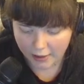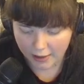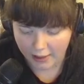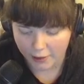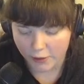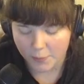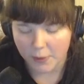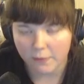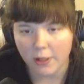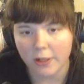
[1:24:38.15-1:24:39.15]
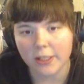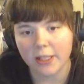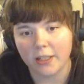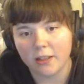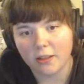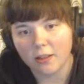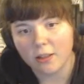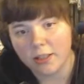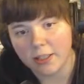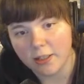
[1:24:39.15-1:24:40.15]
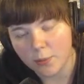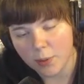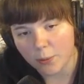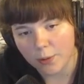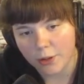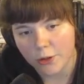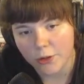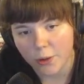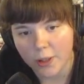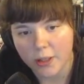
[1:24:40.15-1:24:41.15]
yeah, just be very, like, clear about what you're showing.